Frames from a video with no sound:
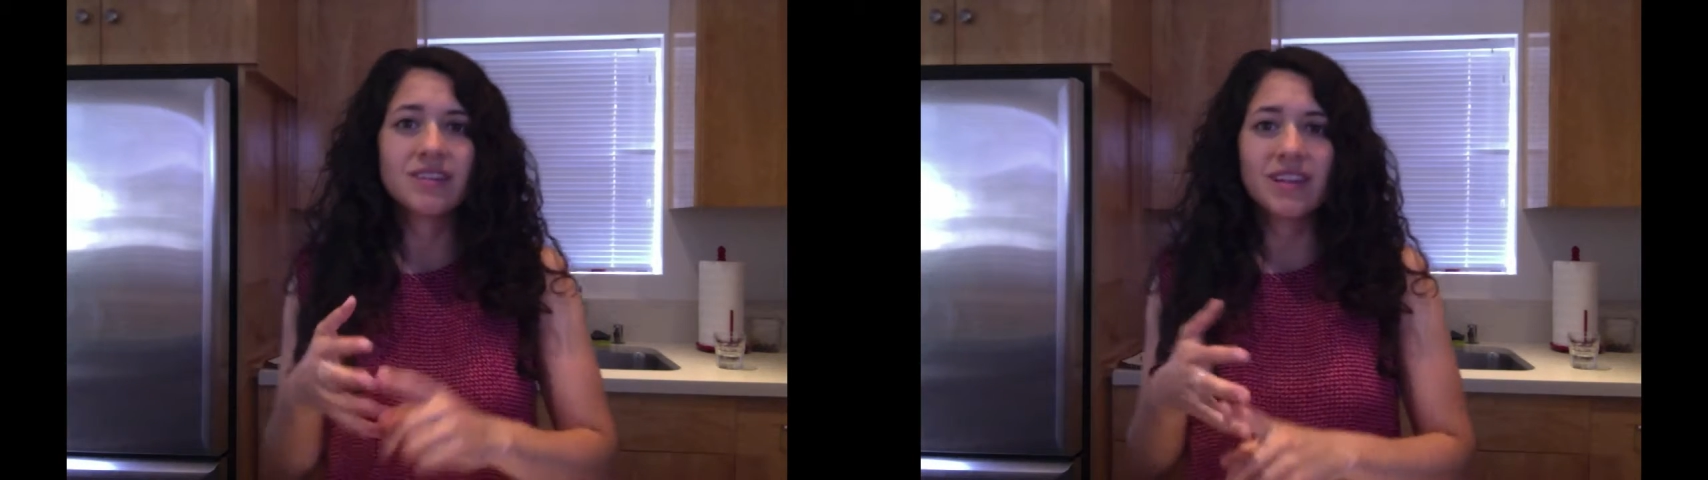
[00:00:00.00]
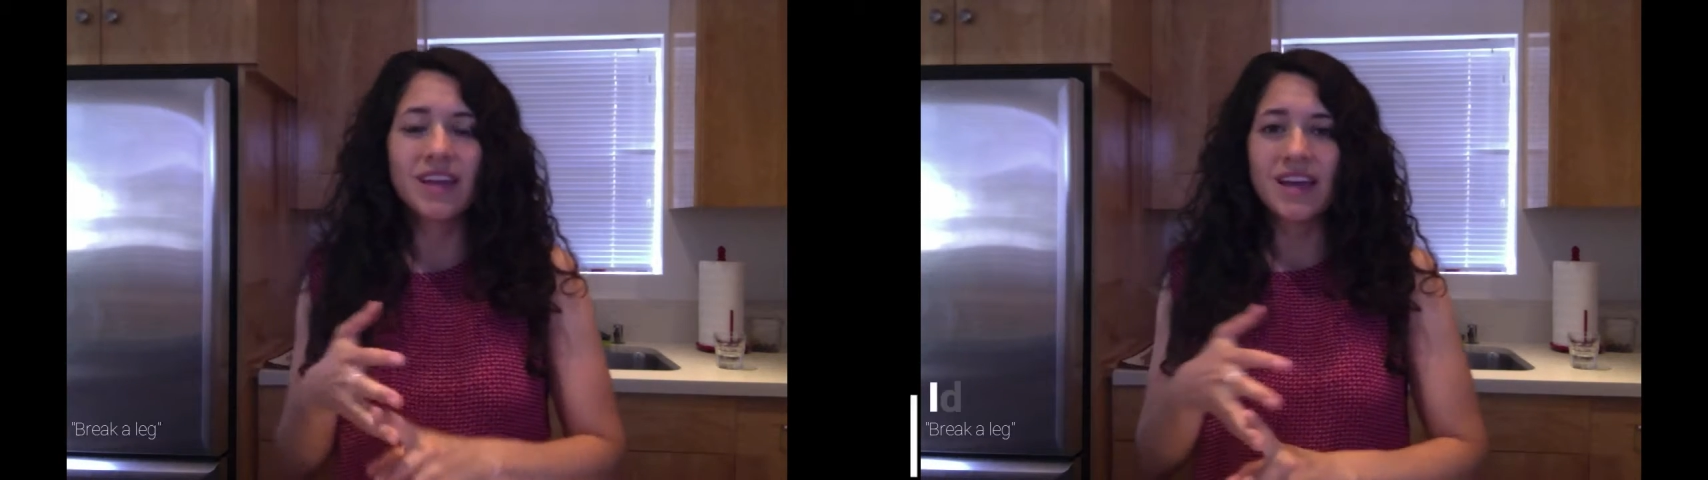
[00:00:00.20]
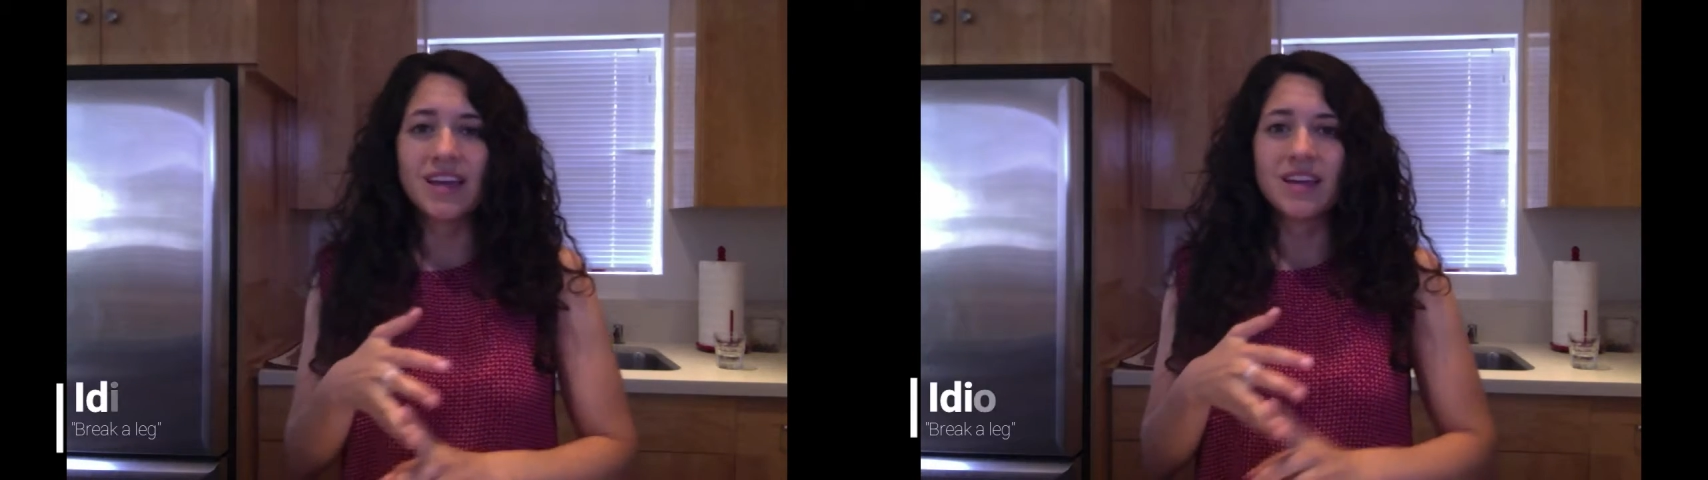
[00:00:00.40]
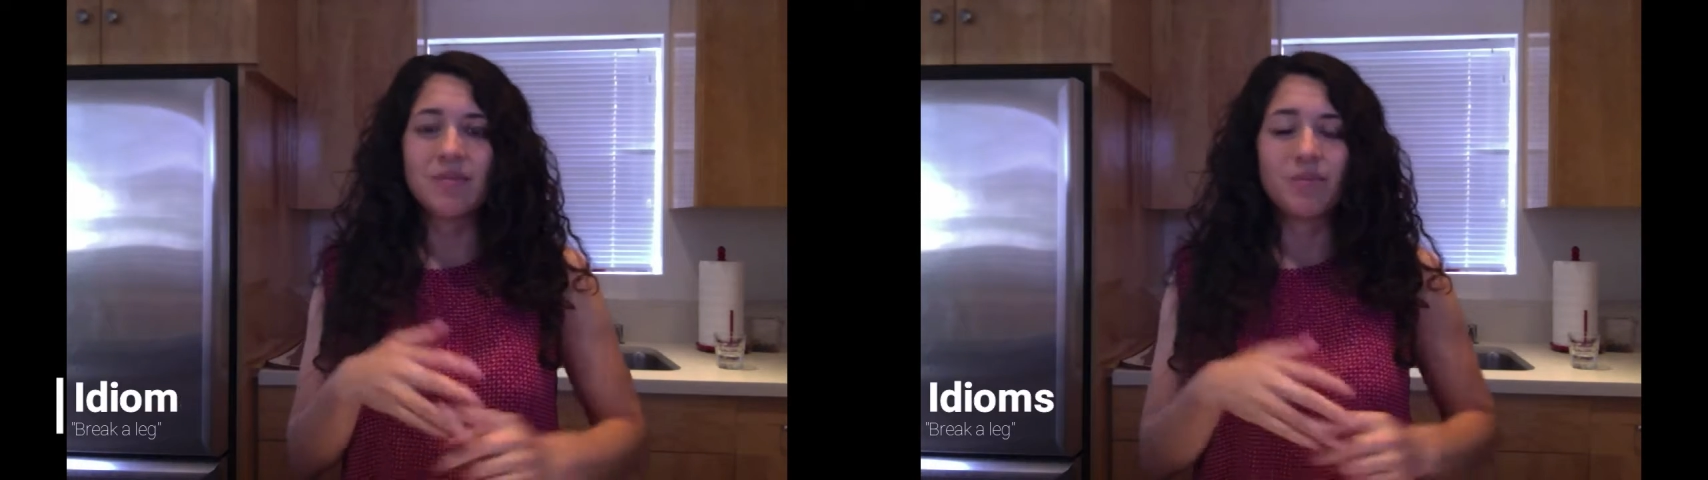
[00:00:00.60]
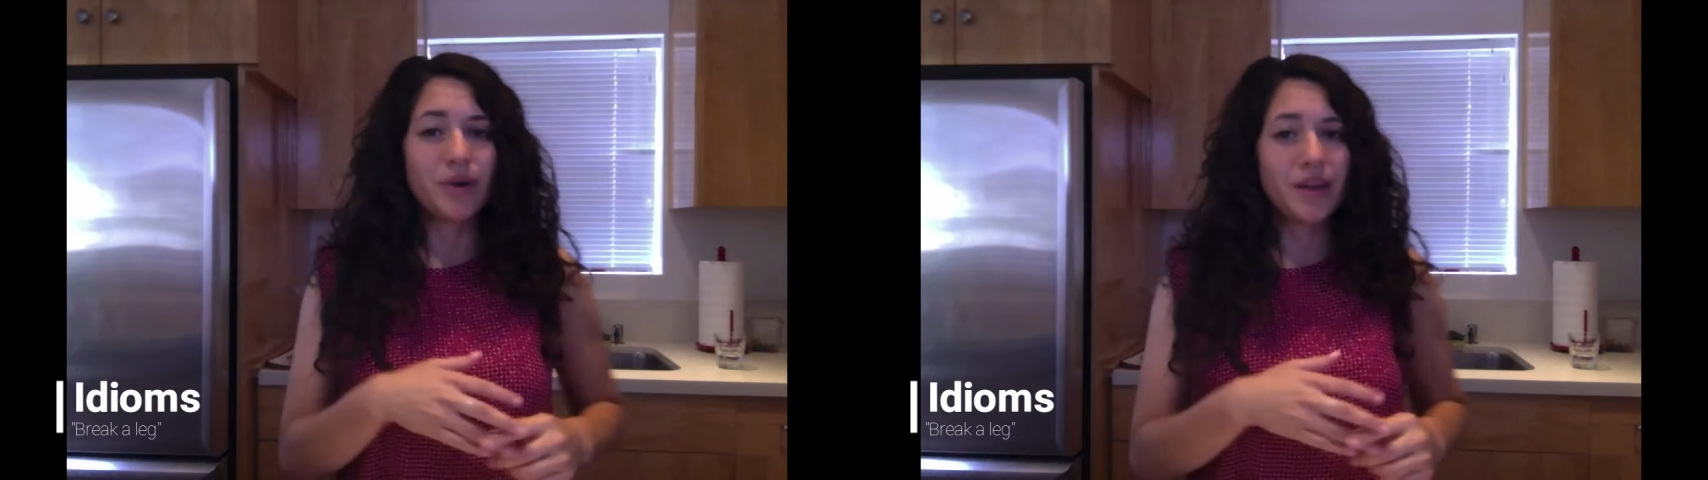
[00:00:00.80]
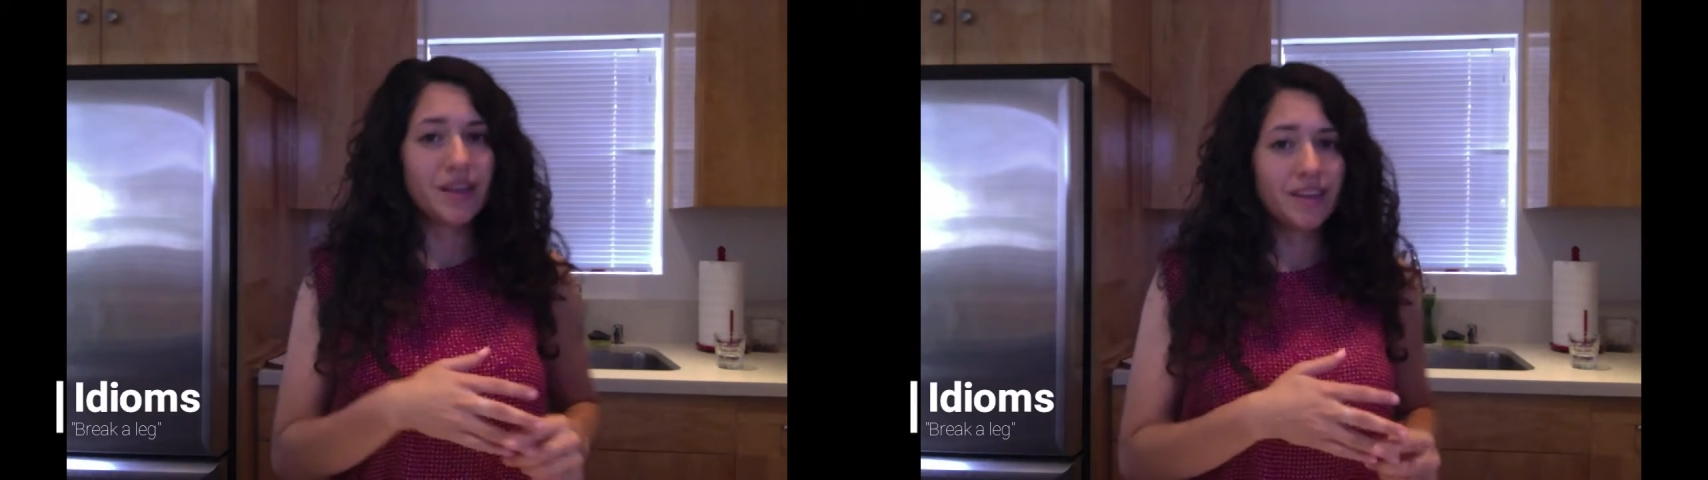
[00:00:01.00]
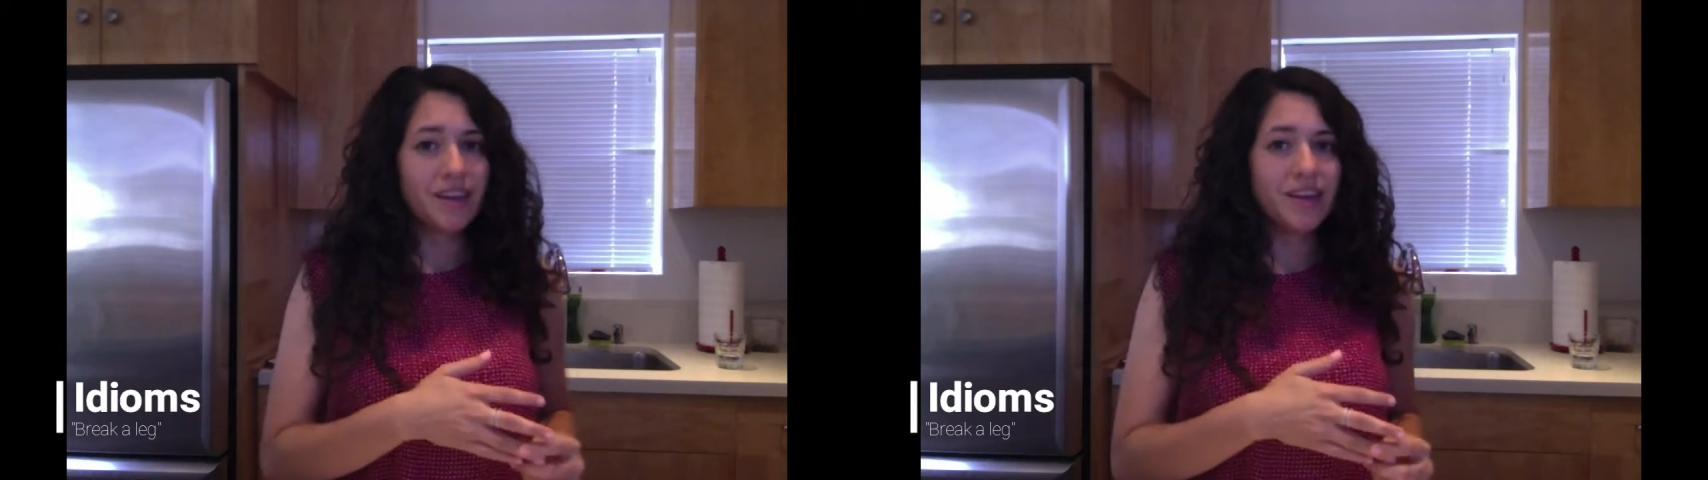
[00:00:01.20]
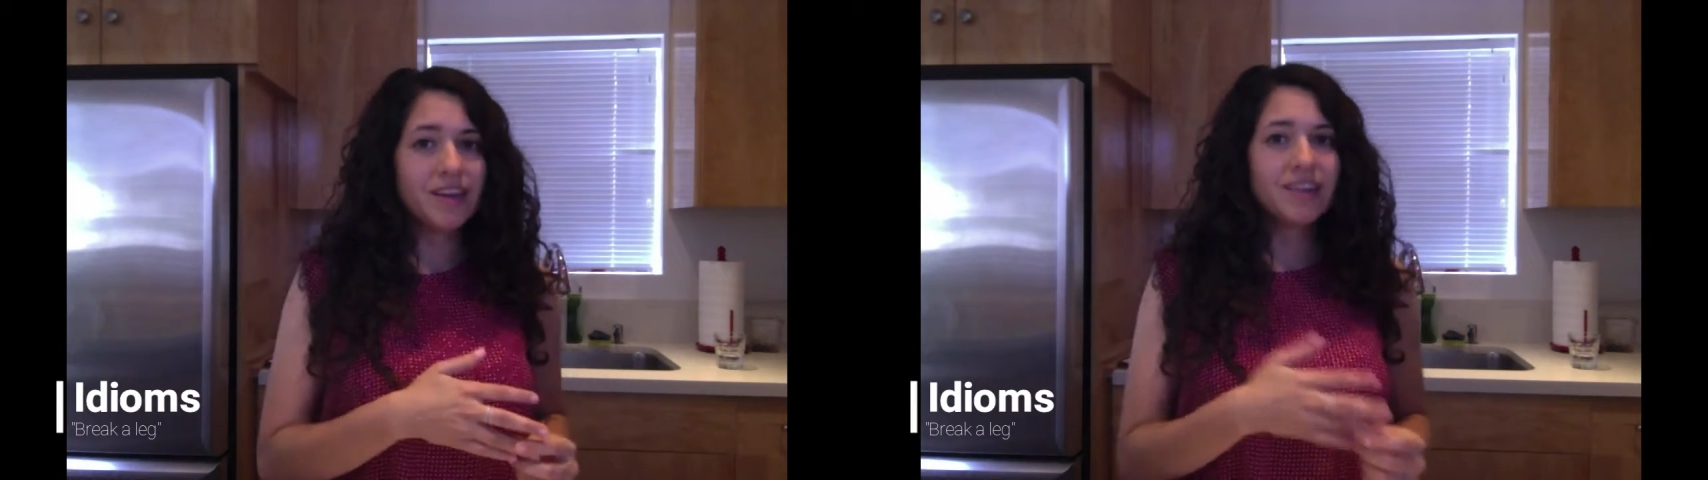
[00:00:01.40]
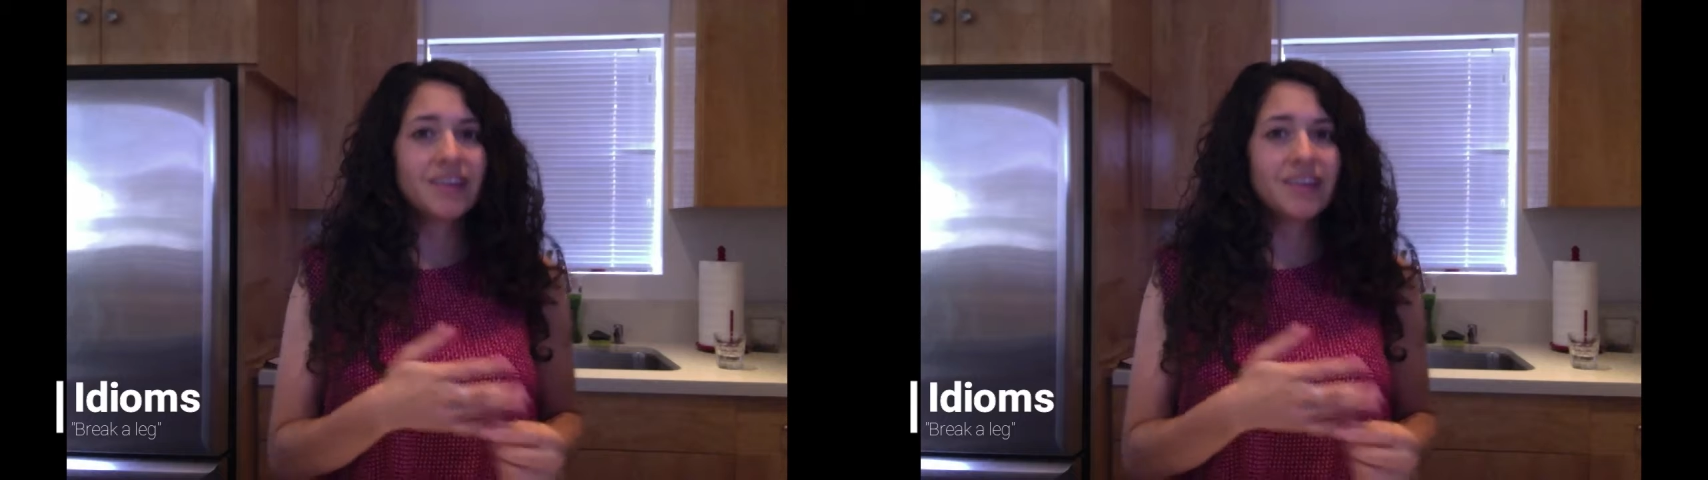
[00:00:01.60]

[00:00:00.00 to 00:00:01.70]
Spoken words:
like break a leg.